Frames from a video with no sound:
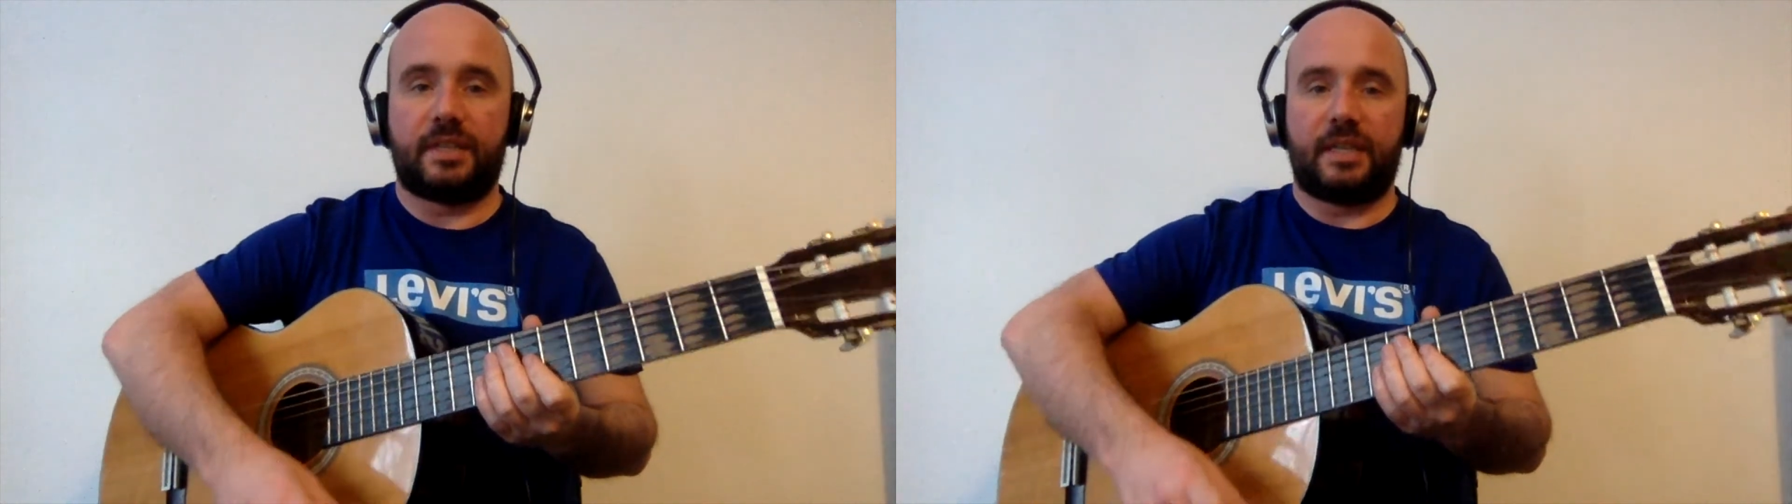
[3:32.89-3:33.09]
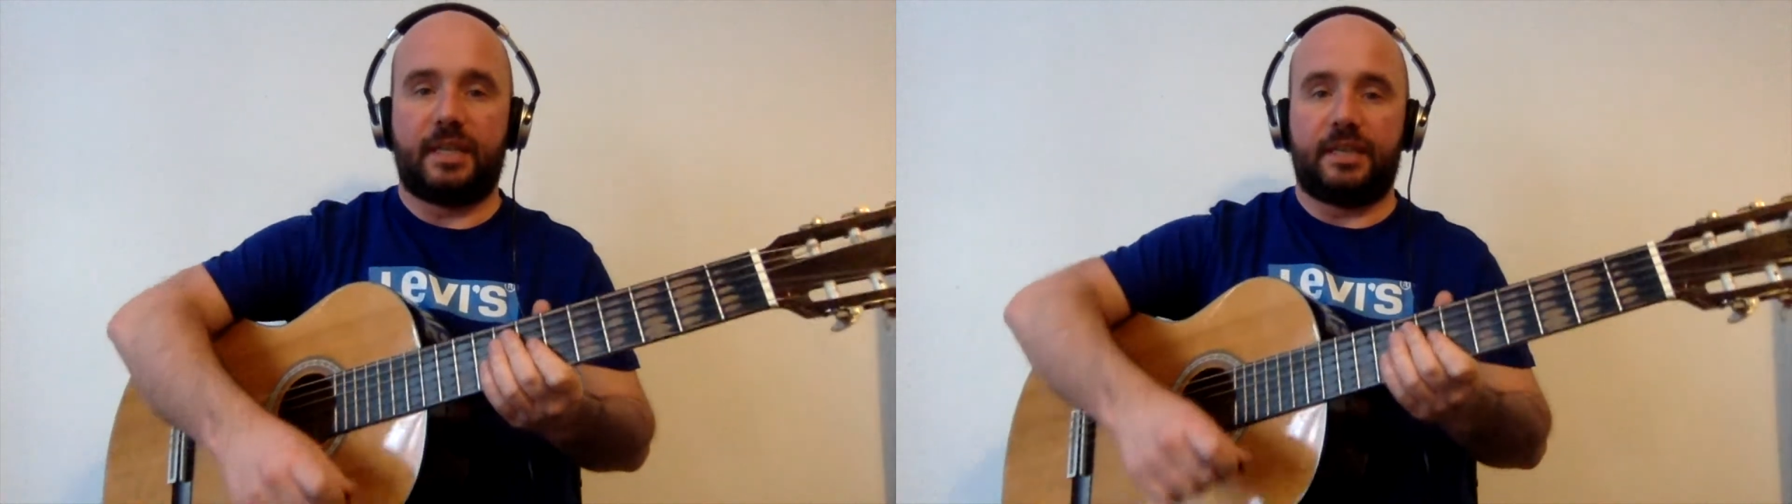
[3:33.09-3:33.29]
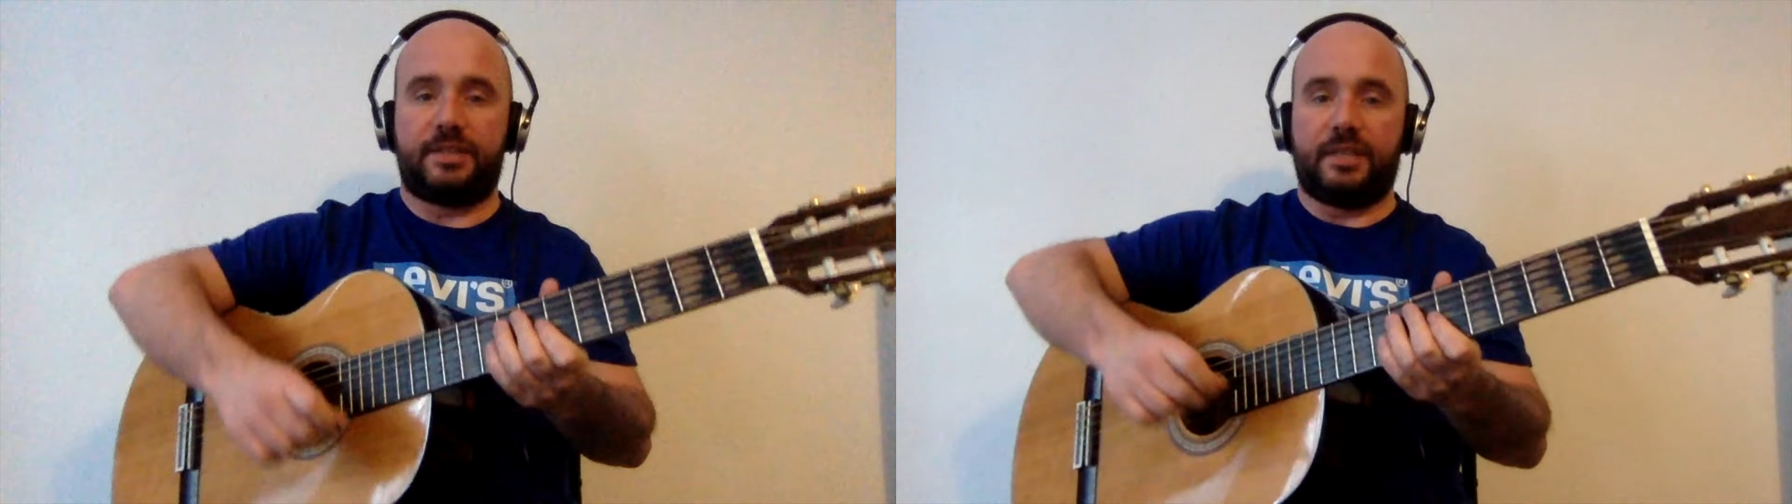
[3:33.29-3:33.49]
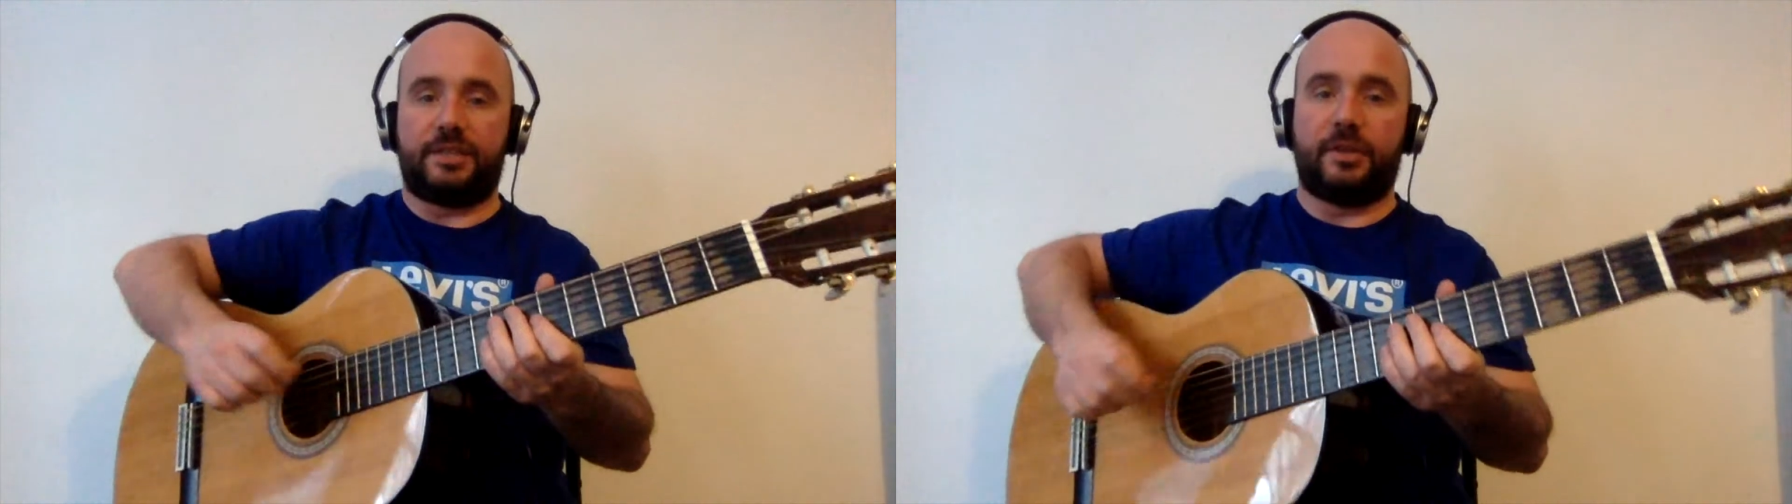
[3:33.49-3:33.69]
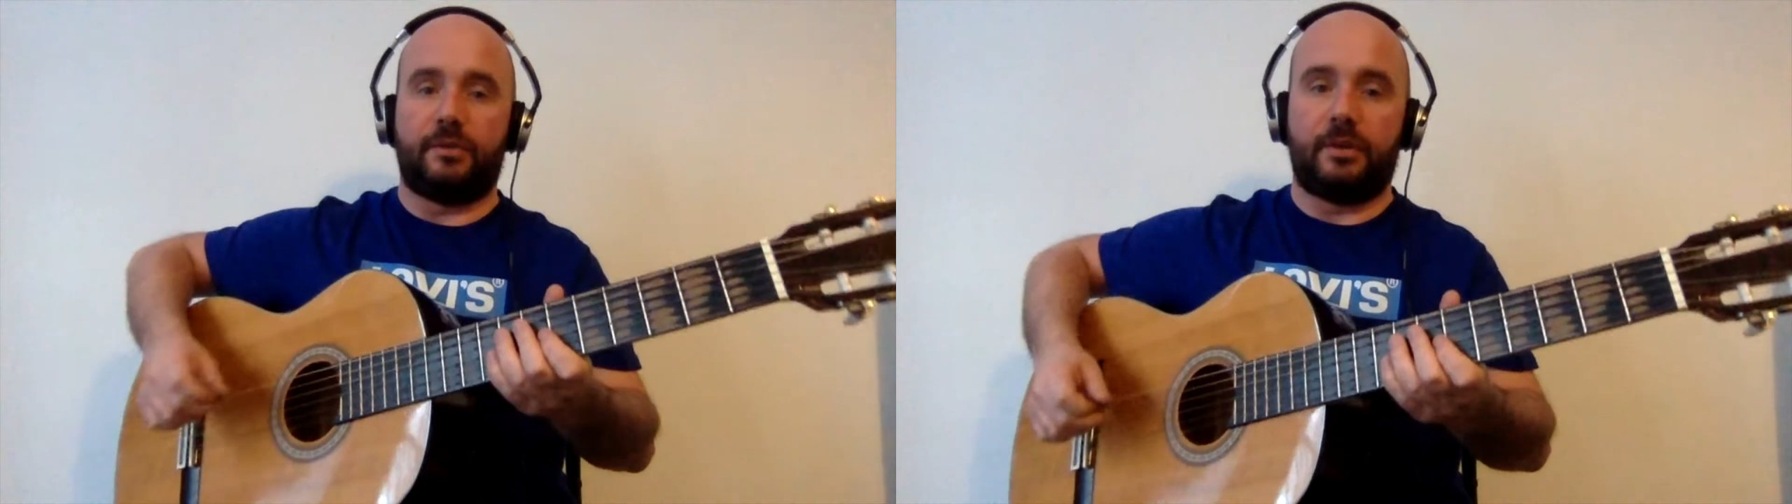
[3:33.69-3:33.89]
is the
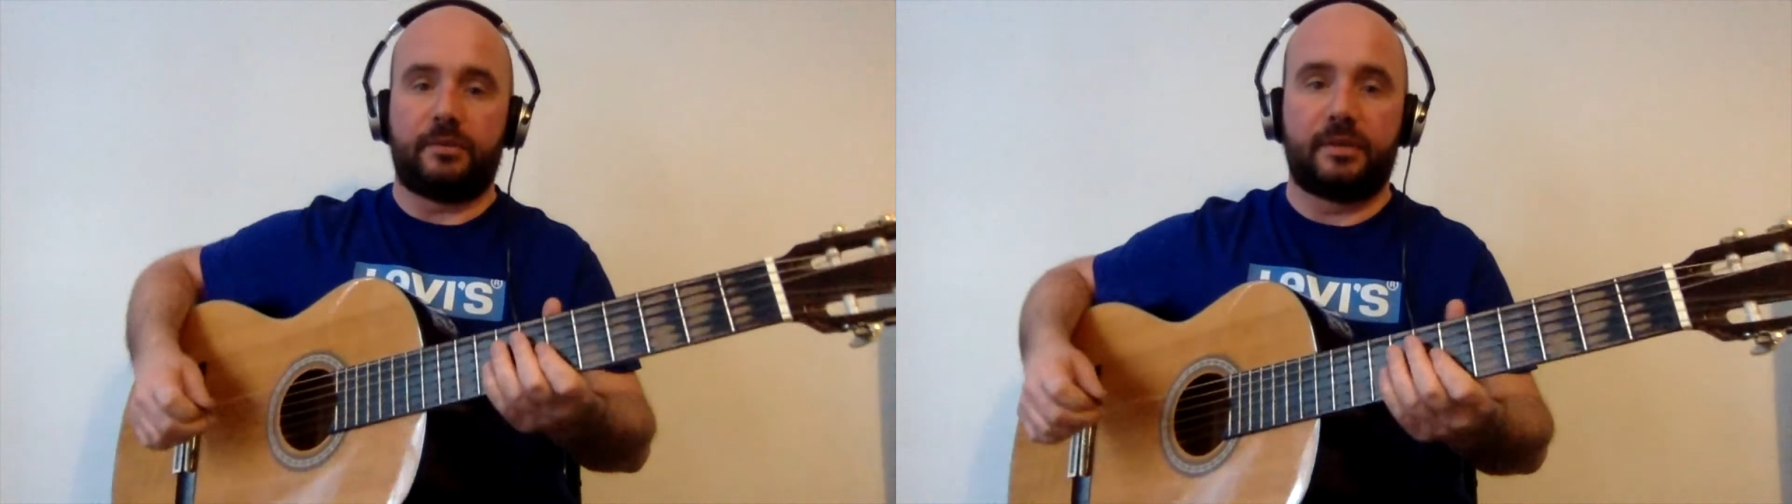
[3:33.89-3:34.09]
solo